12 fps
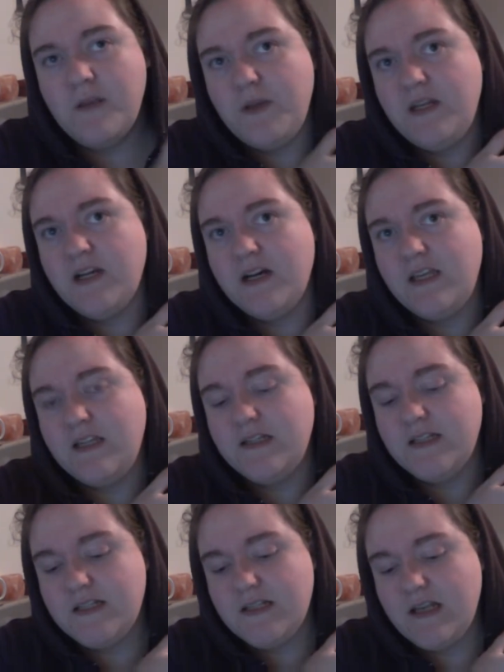be
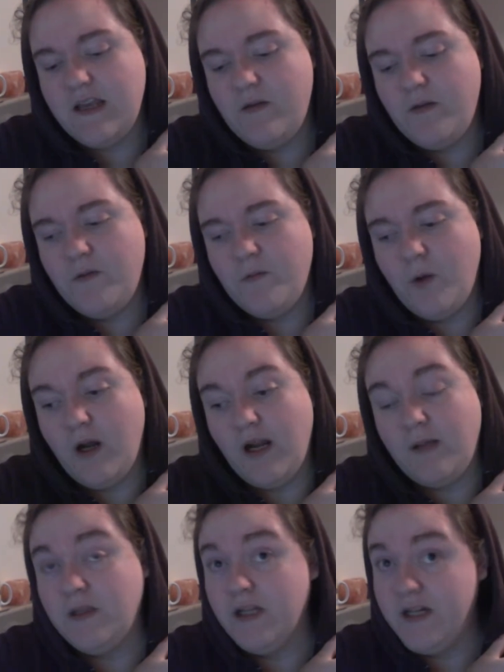nice while
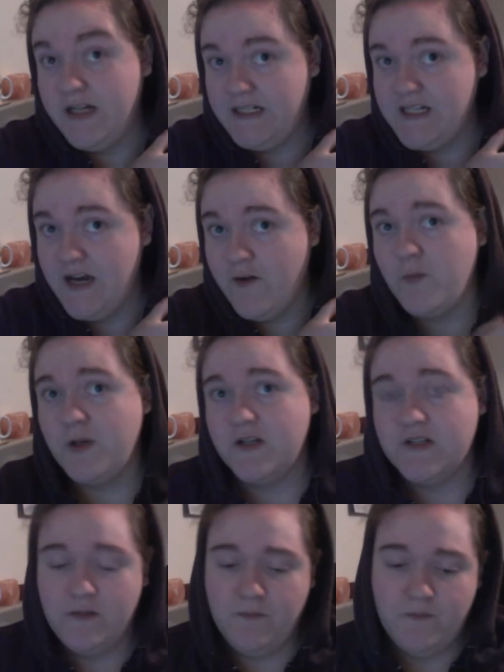I'm learning tarot,
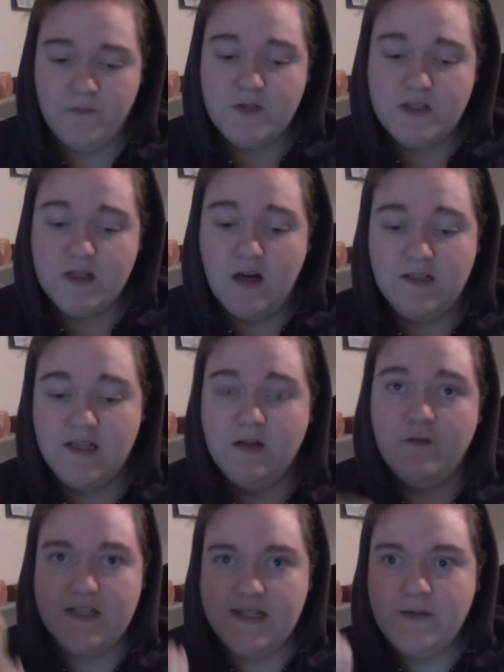because I'm starting
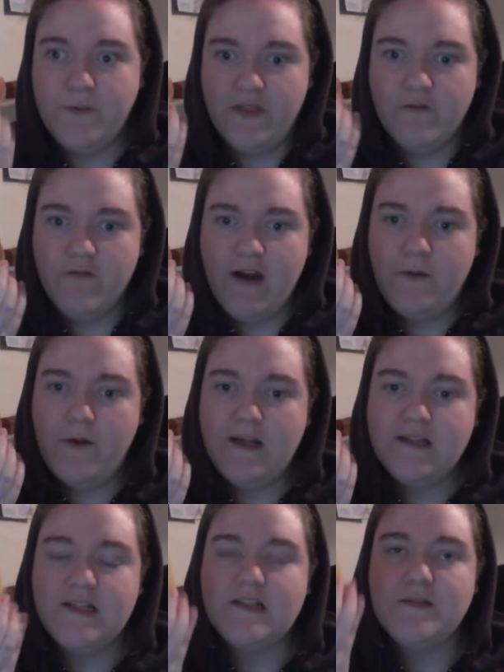obviously with the Rider-Waite
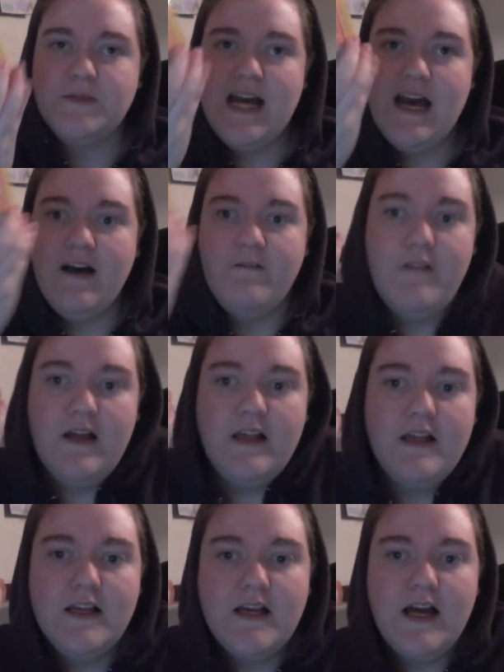system, to have
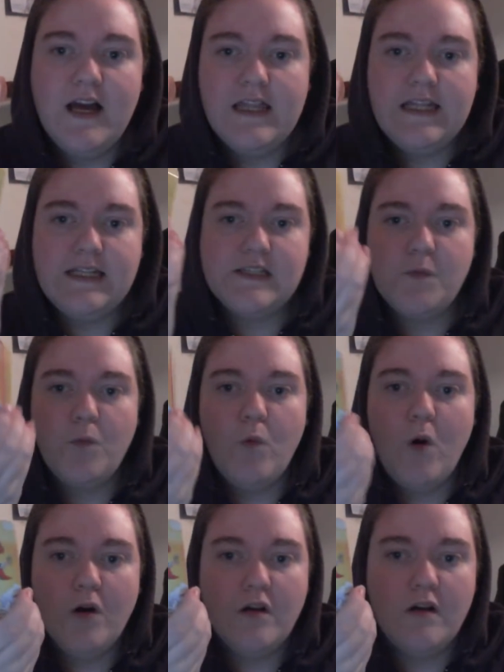at least
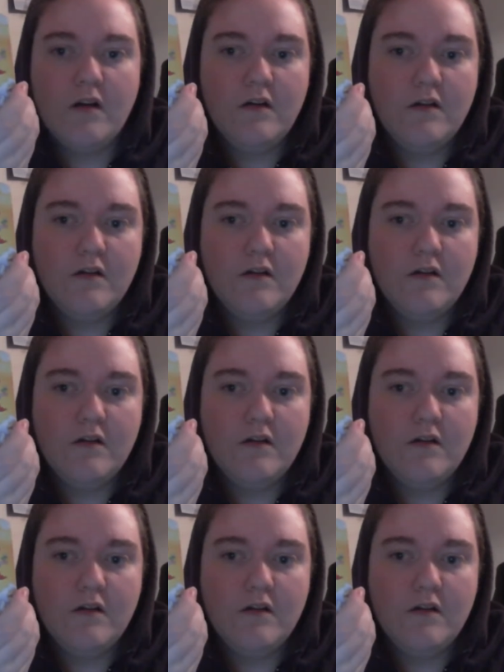one